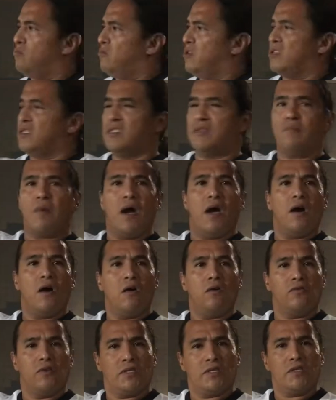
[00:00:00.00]
This is my
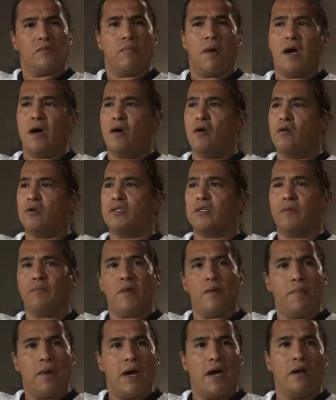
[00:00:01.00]
house. This is my house. I'm
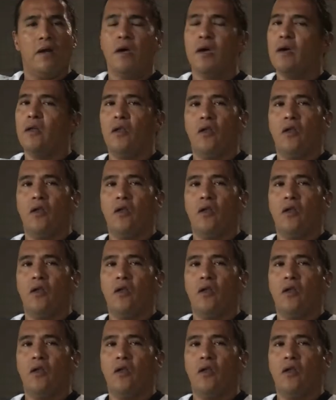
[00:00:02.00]
the man.